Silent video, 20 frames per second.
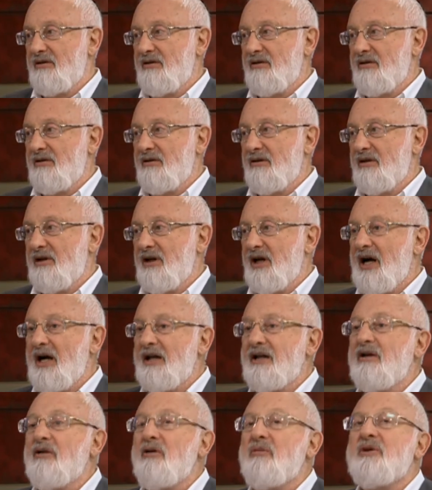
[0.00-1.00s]
From good
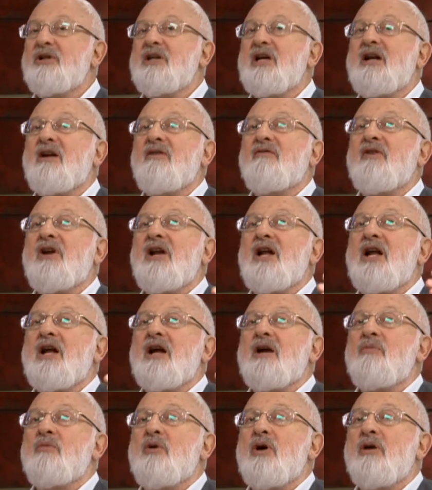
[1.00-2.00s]
feedback, we
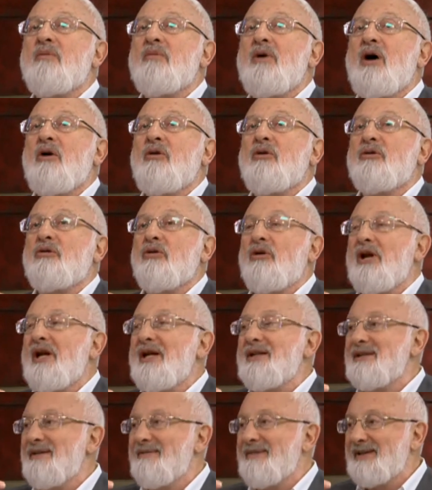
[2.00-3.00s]
feel each
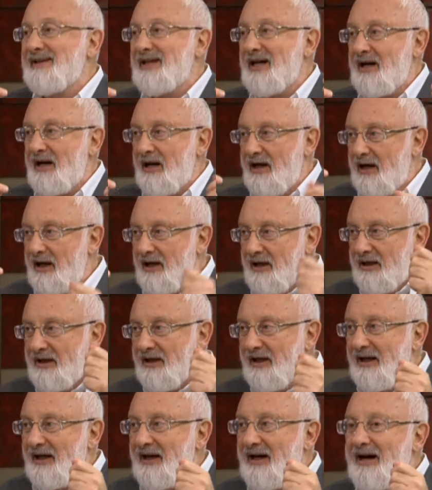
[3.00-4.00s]
other.
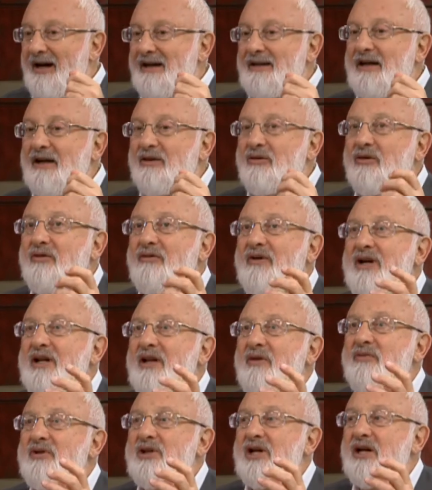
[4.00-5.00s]
I'm not talking
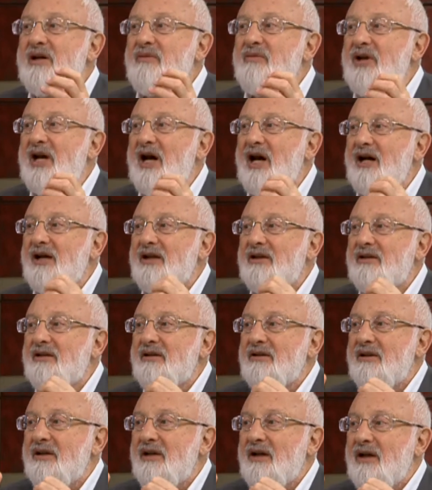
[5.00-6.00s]
about a
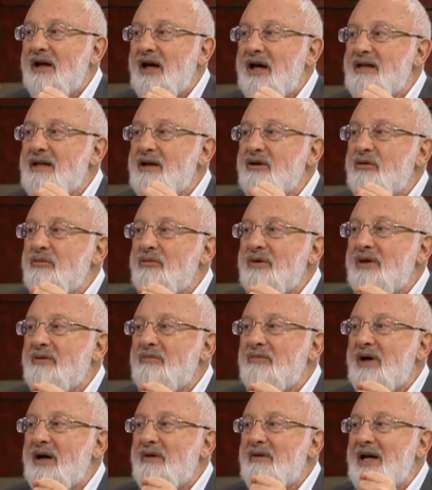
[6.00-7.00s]
goal that, like in a
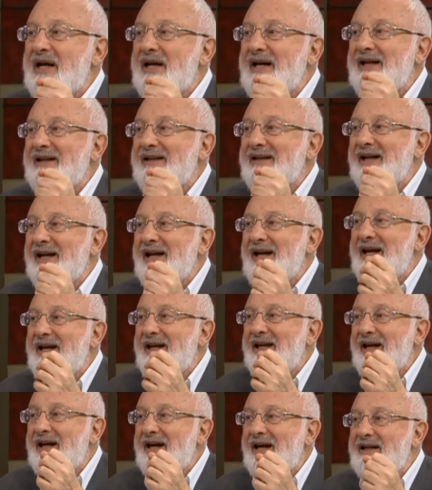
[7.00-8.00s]
car, or you come to a
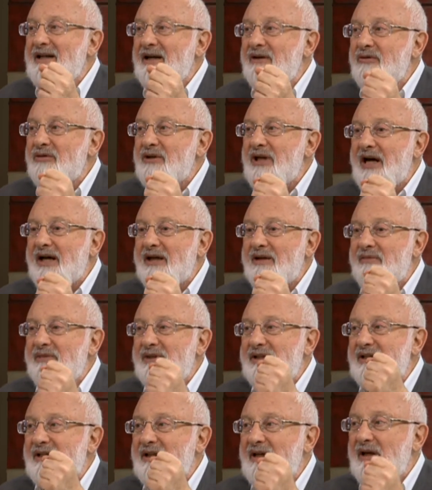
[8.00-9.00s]
certain goal.
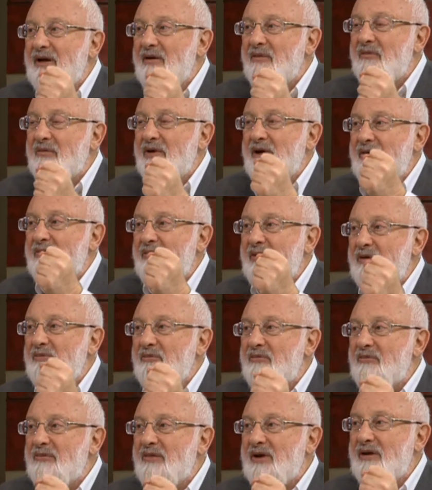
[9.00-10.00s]
We're in one
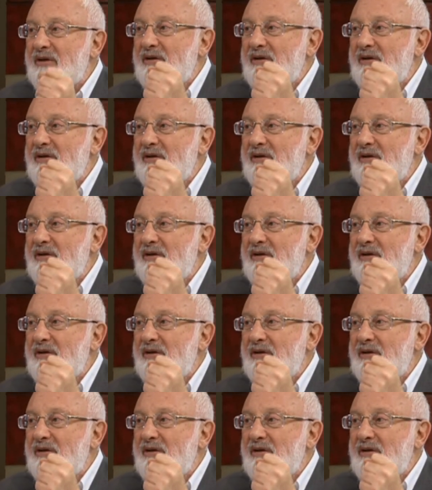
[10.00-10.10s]
goal.